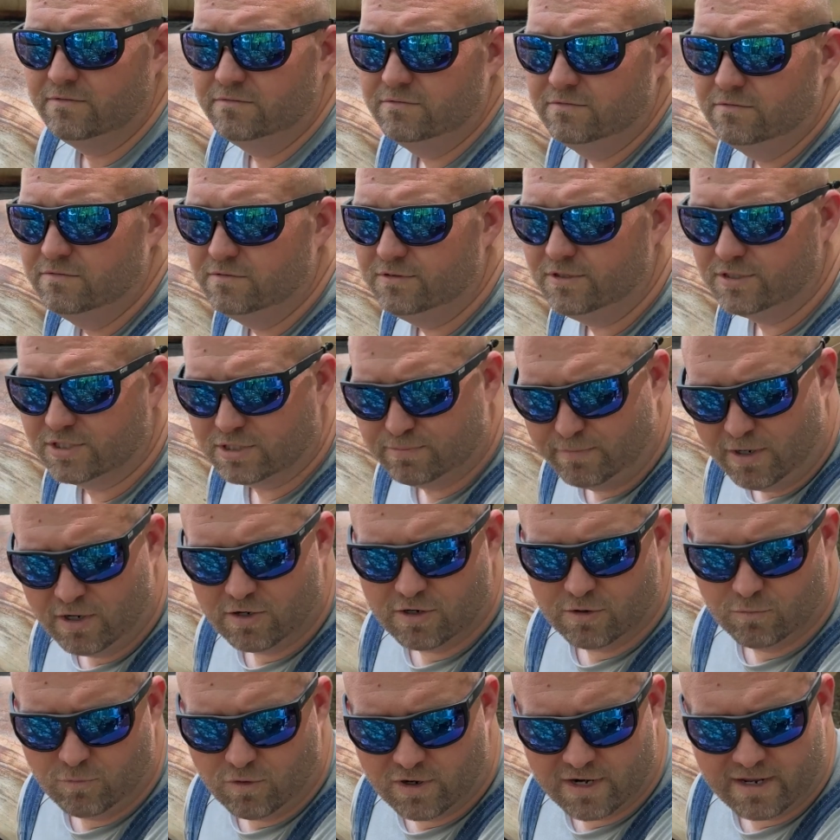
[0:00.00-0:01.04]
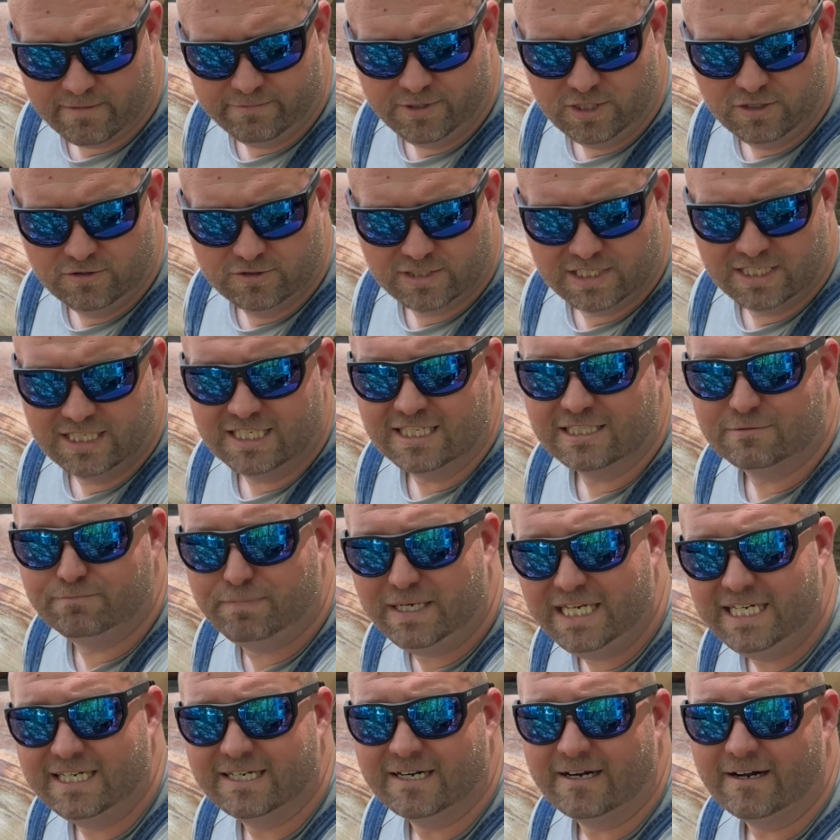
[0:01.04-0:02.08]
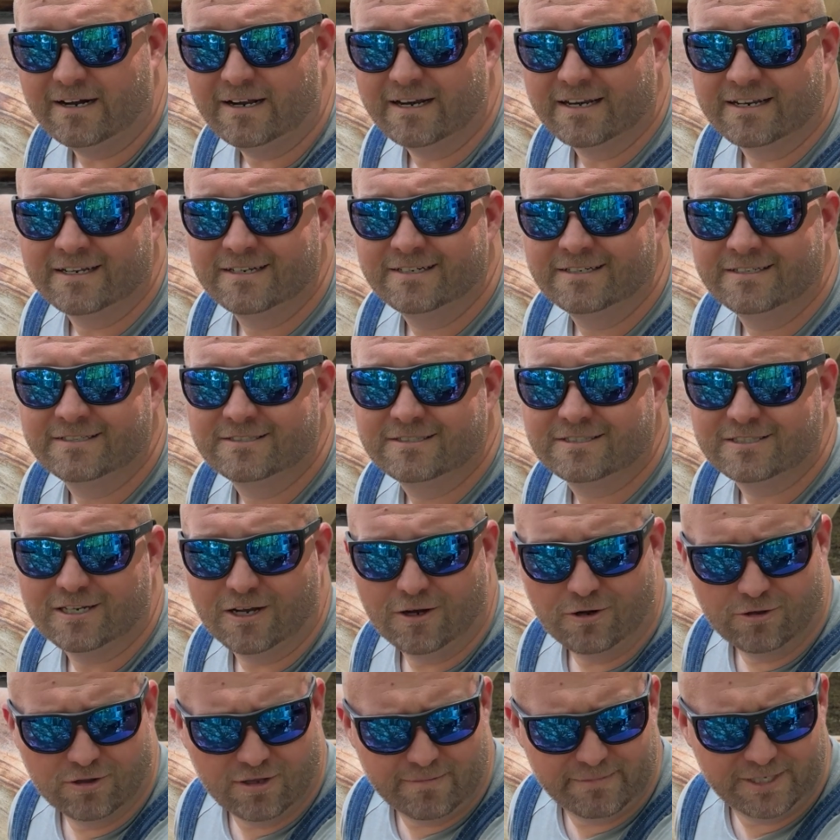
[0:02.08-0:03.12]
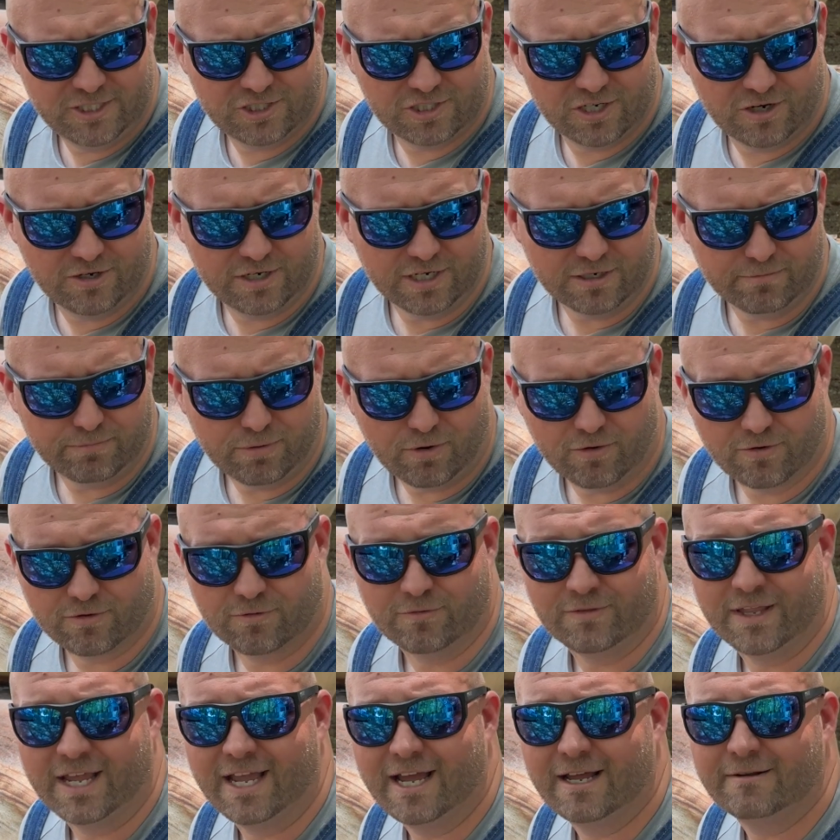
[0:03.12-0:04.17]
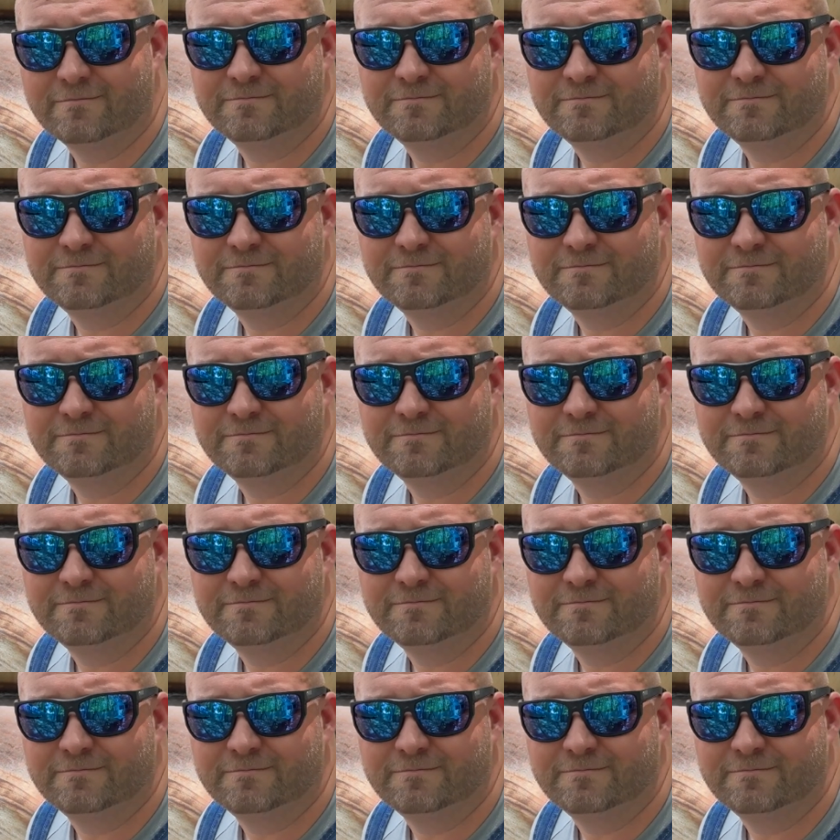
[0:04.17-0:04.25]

The smoker wood I'm using is pecan. So let me show you a part on that.